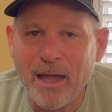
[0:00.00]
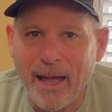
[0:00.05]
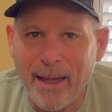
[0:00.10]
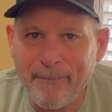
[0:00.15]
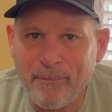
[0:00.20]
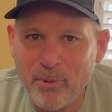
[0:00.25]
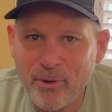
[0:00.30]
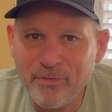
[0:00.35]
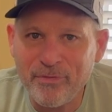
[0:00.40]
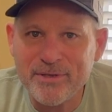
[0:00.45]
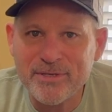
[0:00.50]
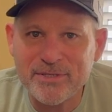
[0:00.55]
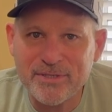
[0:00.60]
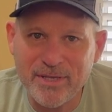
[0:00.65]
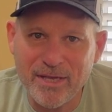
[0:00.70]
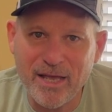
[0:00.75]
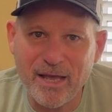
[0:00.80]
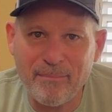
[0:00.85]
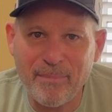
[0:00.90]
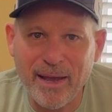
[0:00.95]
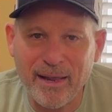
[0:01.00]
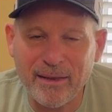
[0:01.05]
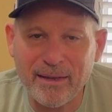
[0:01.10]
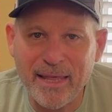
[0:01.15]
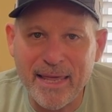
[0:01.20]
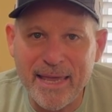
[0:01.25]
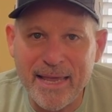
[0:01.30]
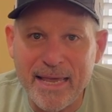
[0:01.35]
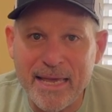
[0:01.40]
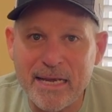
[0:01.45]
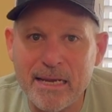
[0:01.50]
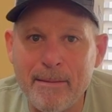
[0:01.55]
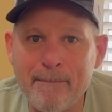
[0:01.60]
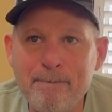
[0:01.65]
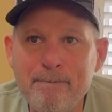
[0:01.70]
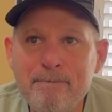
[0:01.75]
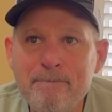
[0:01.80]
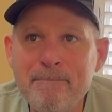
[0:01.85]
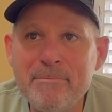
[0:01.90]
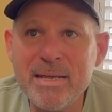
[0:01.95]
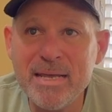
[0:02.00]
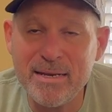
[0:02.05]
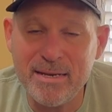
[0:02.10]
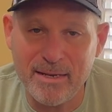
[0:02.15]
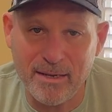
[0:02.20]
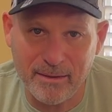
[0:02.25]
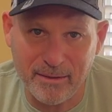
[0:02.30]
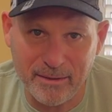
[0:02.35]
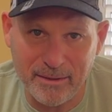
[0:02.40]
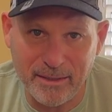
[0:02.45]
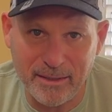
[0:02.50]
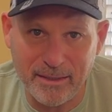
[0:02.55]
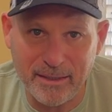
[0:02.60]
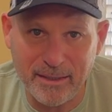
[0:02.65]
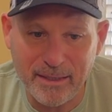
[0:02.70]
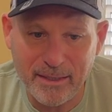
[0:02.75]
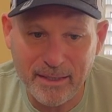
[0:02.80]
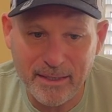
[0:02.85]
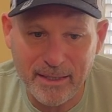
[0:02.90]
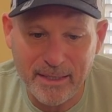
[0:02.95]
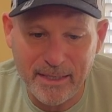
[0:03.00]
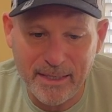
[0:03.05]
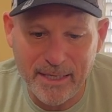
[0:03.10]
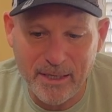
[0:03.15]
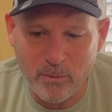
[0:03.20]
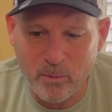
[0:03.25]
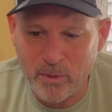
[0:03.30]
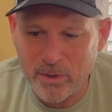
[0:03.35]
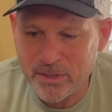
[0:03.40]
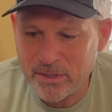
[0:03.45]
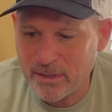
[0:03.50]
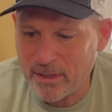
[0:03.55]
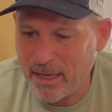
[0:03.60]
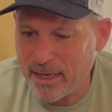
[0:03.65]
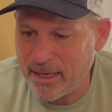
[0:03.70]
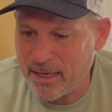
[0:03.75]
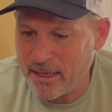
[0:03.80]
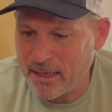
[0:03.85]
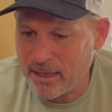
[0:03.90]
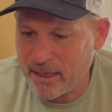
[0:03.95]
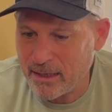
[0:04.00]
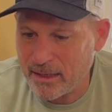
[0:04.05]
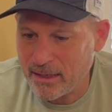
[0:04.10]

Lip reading: I put this thing on my leg and immediately it was like